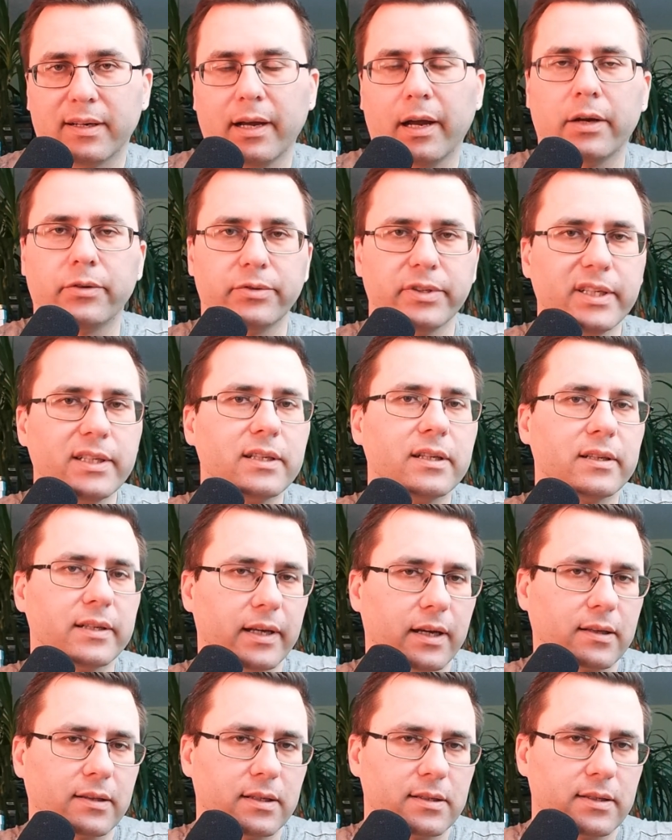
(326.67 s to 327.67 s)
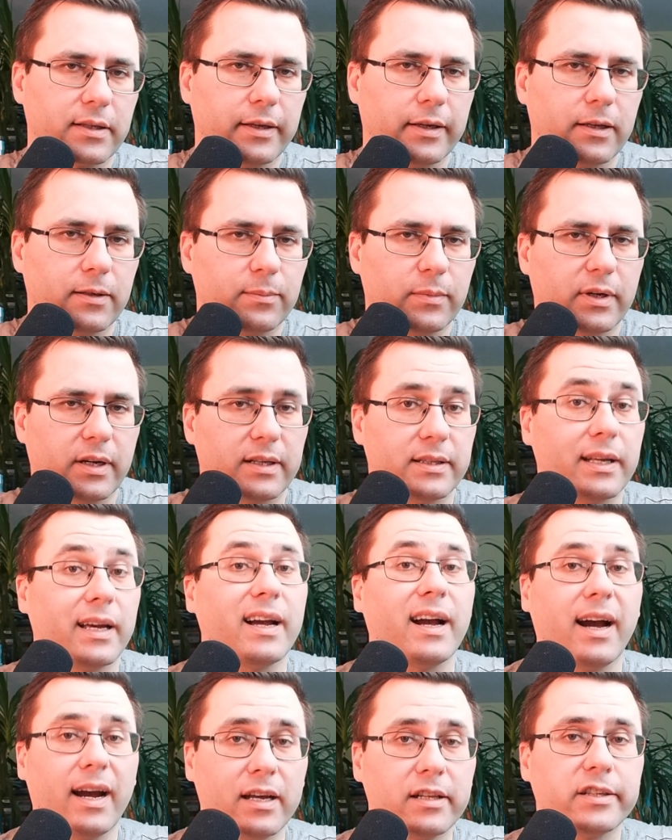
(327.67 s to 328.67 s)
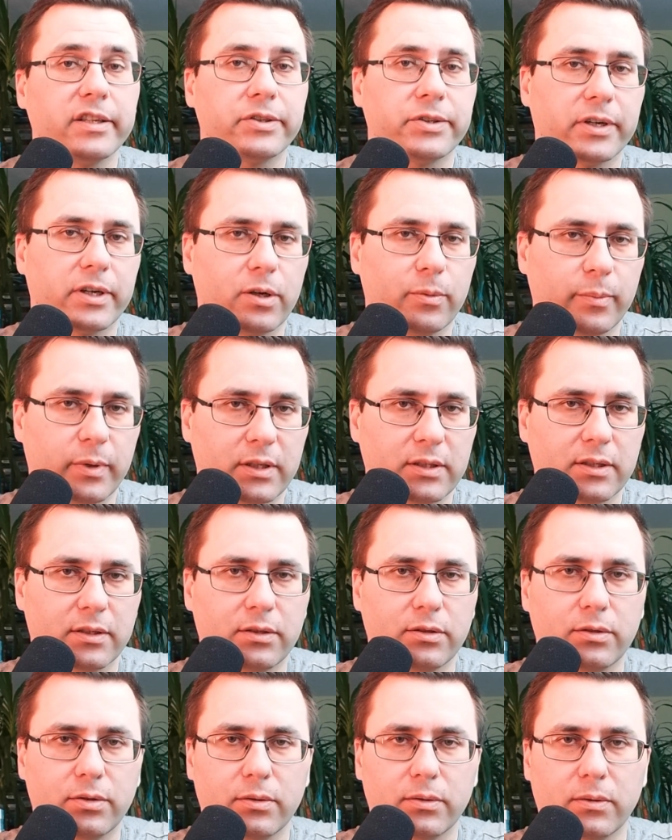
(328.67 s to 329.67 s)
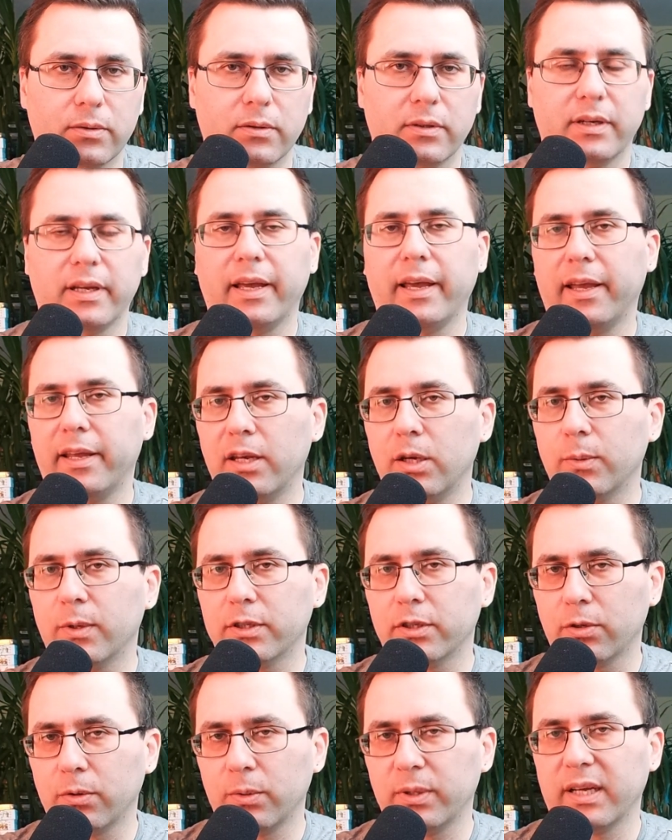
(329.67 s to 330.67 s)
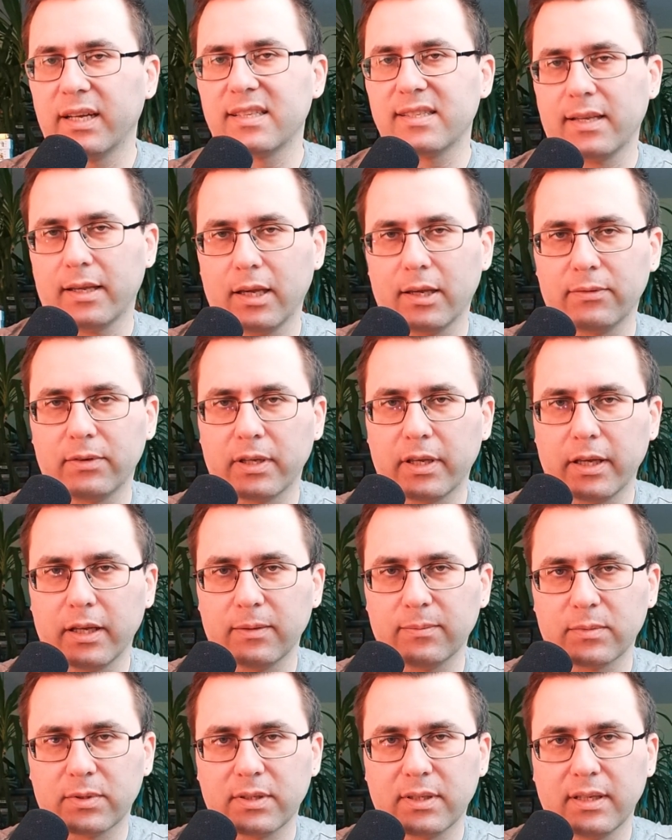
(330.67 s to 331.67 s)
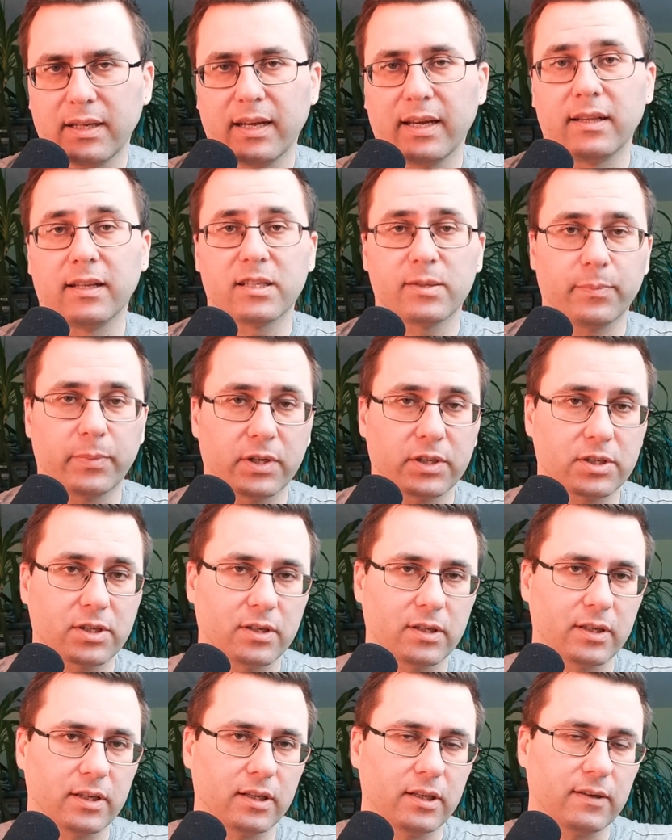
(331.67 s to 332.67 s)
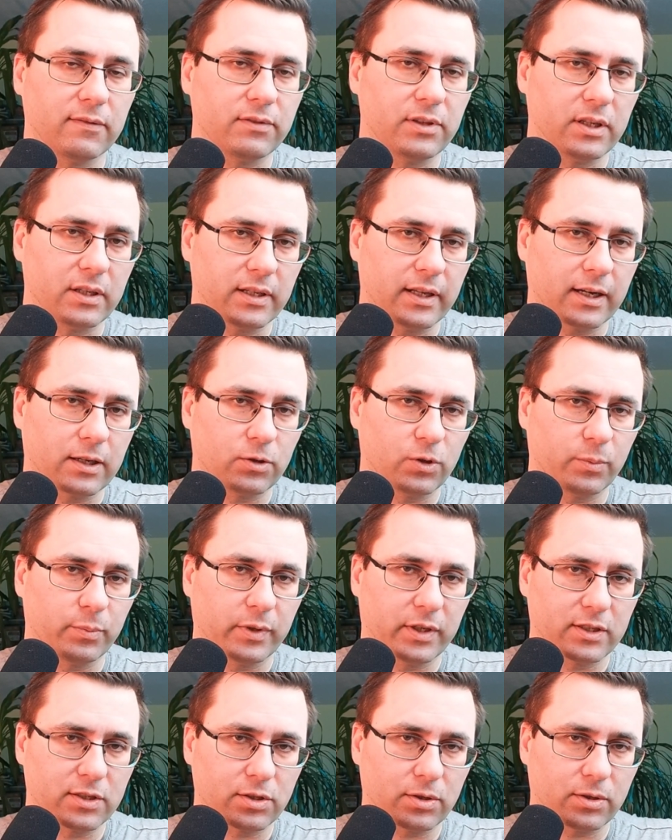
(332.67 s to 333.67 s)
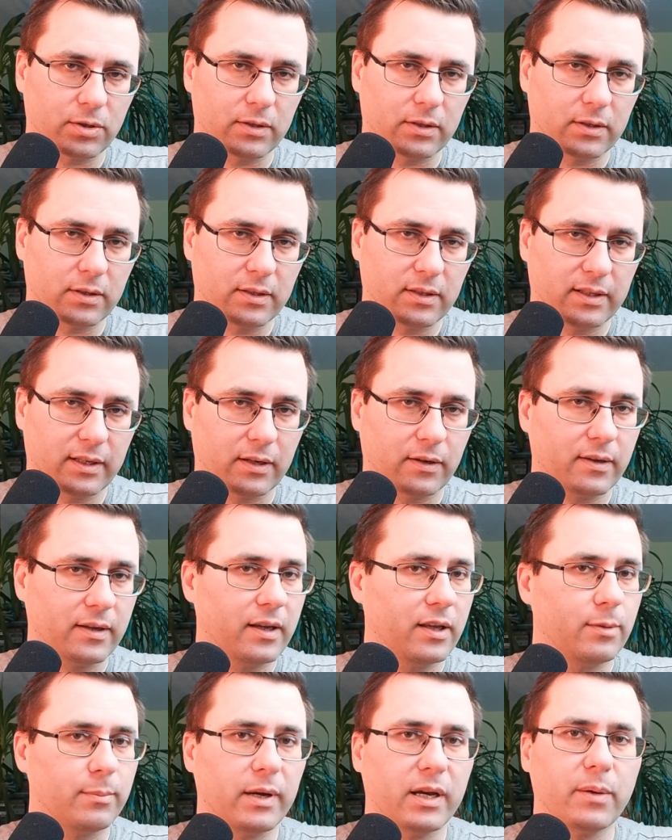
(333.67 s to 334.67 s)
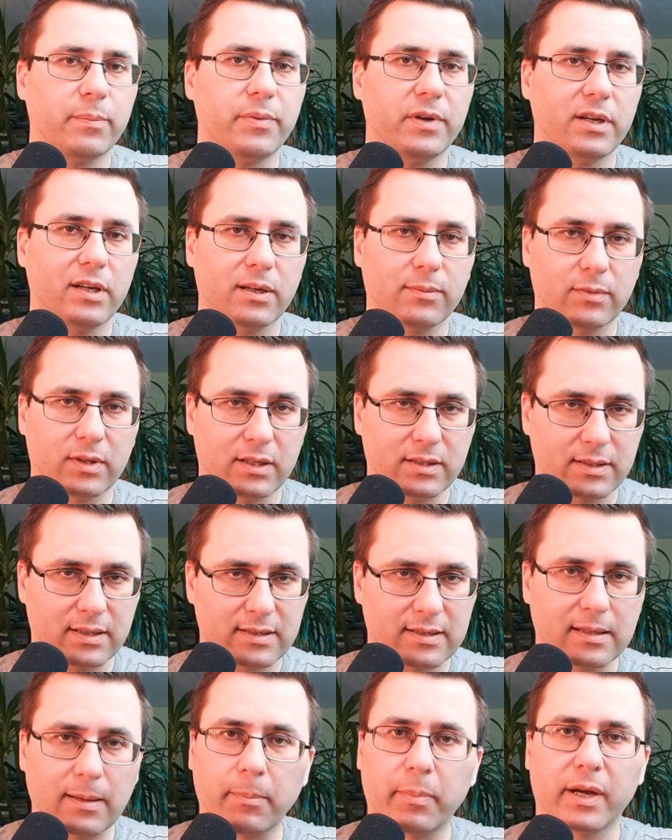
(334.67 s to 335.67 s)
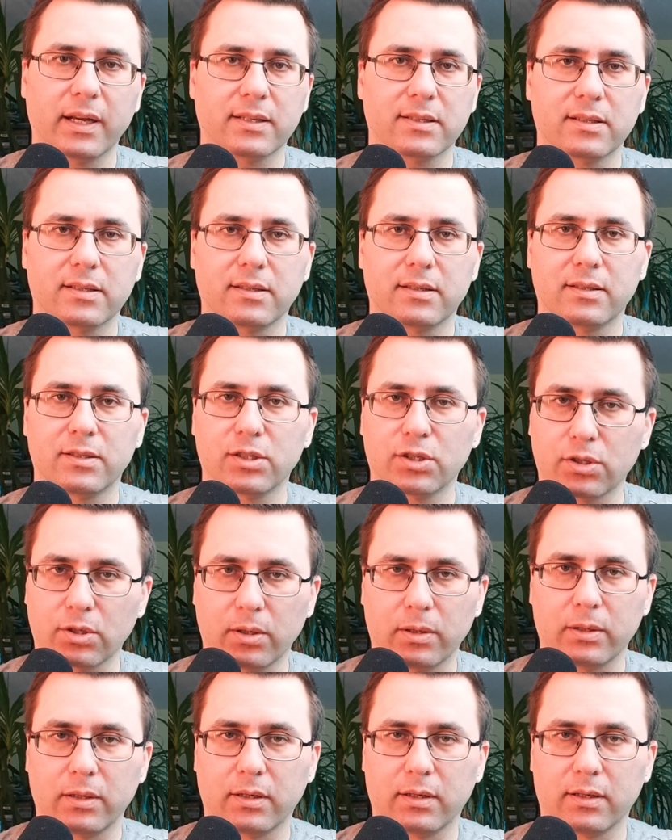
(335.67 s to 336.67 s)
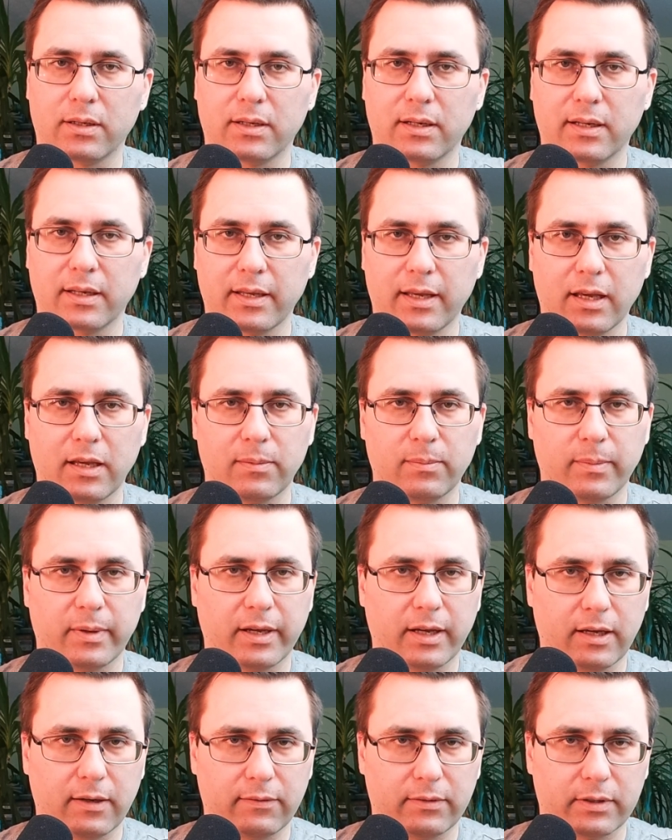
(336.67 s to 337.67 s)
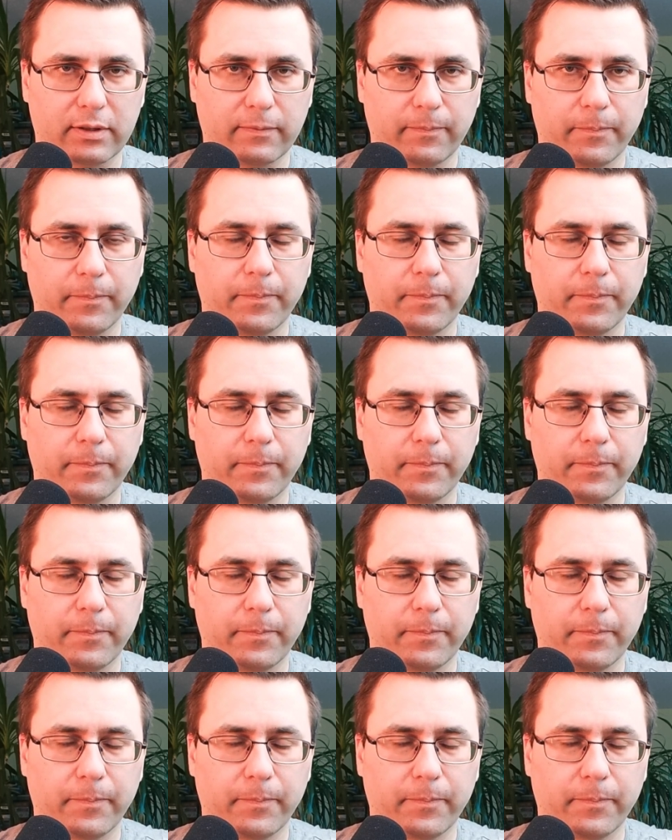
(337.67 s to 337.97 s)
I really like this game and I highly recommend it to anyone who likes heavy games, and especially if they like to play solo. Like, in my opinion, this is the best solo game ever.